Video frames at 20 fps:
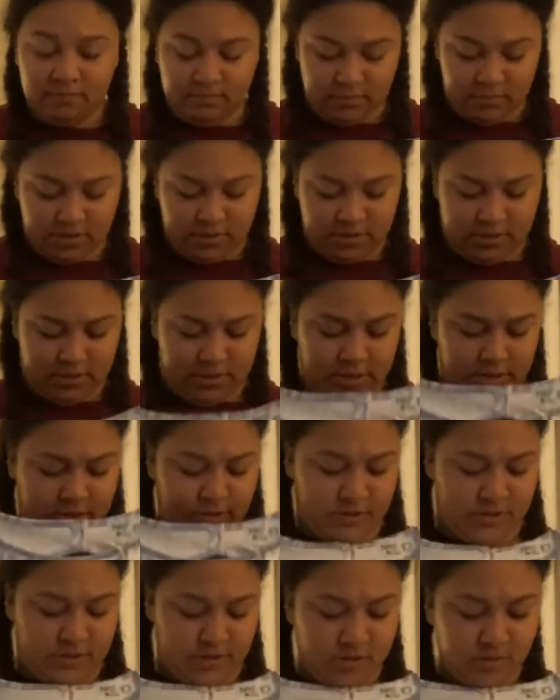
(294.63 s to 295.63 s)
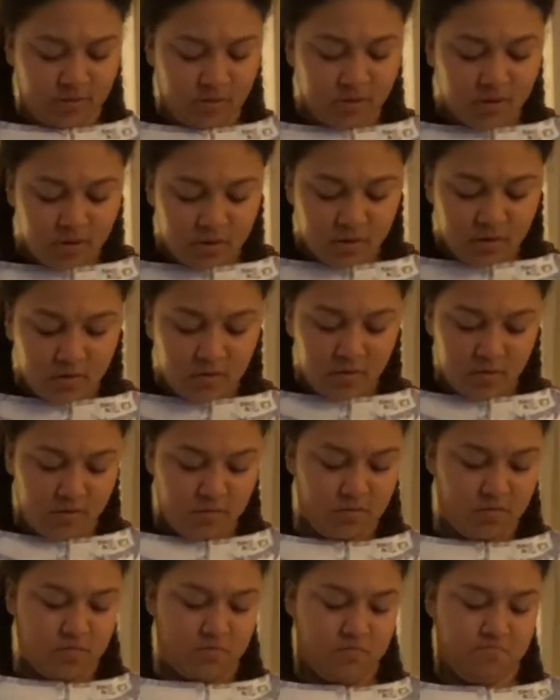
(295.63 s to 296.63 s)
Uh, actually,
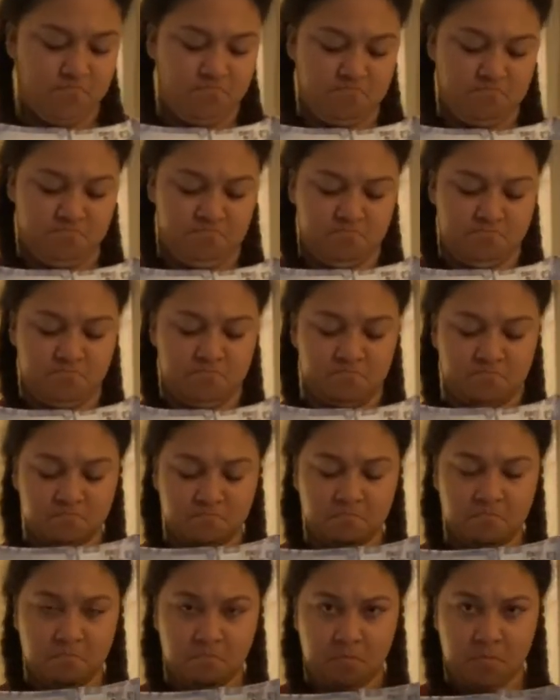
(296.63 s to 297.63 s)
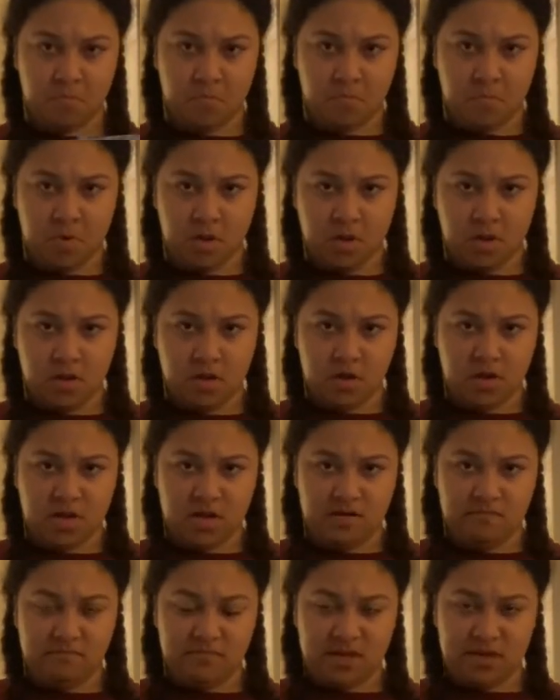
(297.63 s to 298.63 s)
hmm,
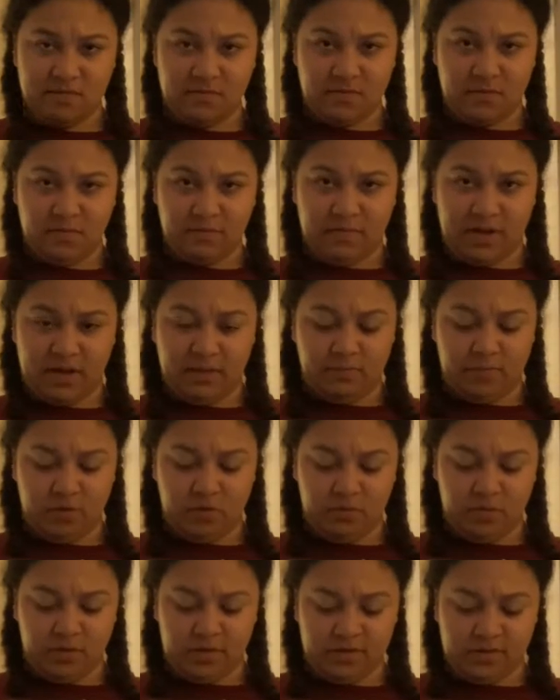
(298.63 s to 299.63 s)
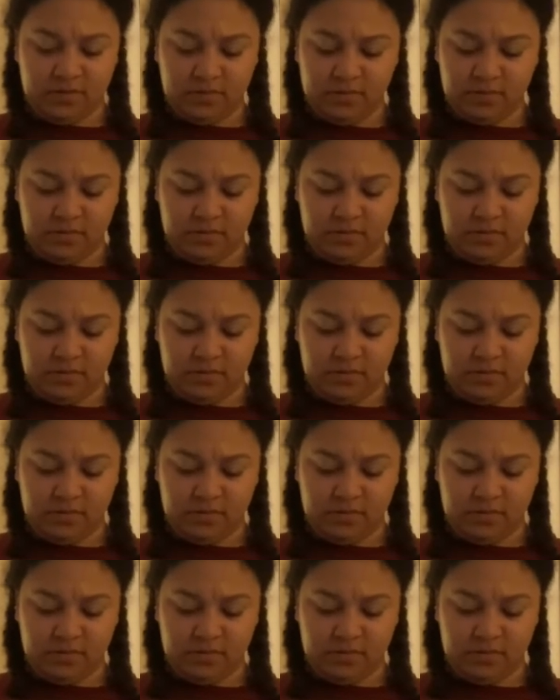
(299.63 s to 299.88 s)
maybe with my boobies.